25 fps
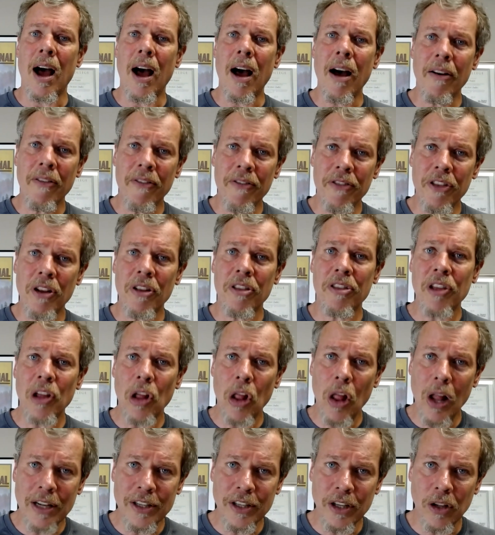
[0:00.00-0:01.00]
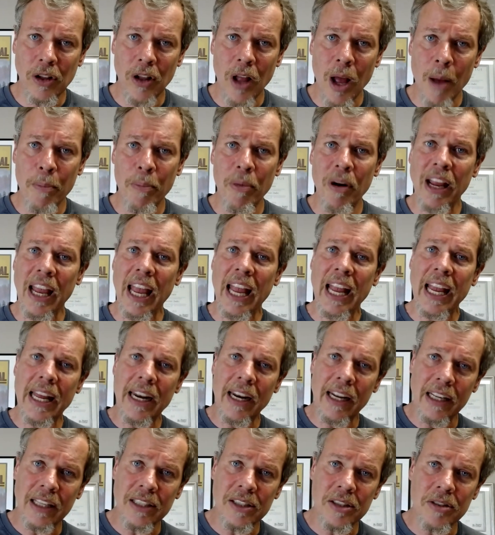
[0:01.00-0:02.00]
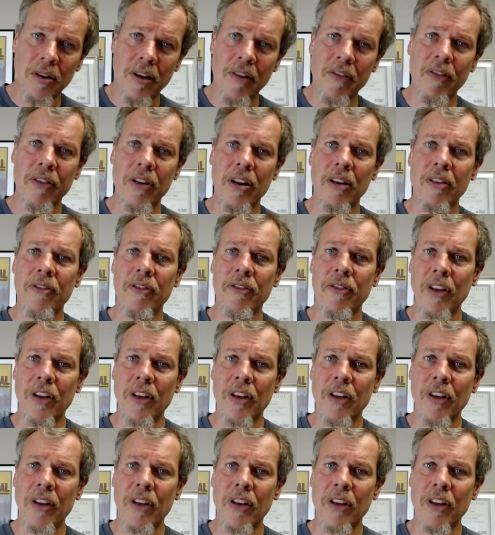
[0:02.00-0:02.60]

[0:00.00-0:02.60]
of their theological upbringing in a conservative,